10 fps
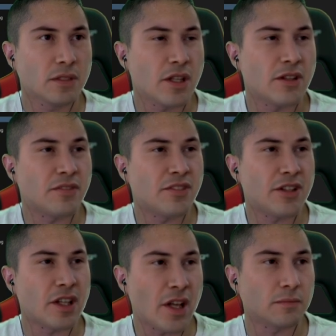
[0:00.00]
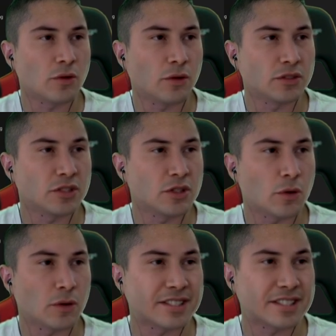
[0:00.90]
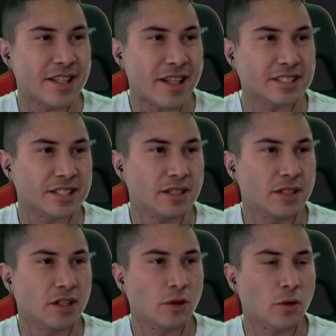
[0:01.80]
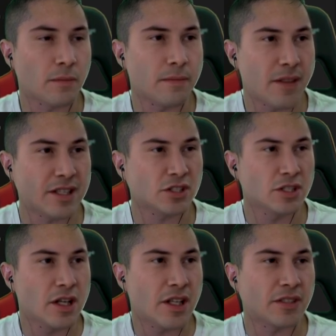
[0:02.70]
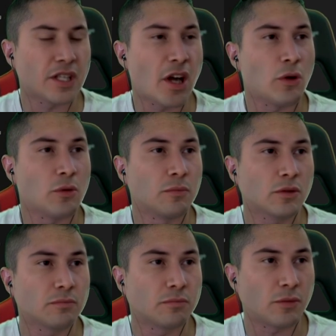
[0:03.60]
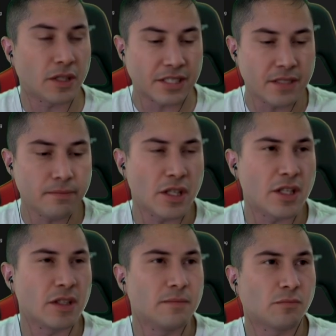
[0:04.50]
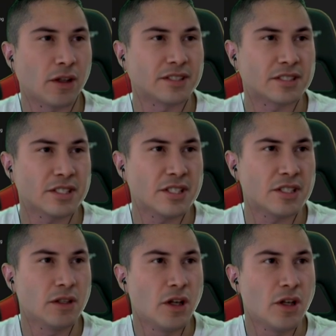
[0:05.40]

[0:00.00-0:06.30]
and then I'm going to go to assassin, go to mesh, and then I'll bring him in, press E,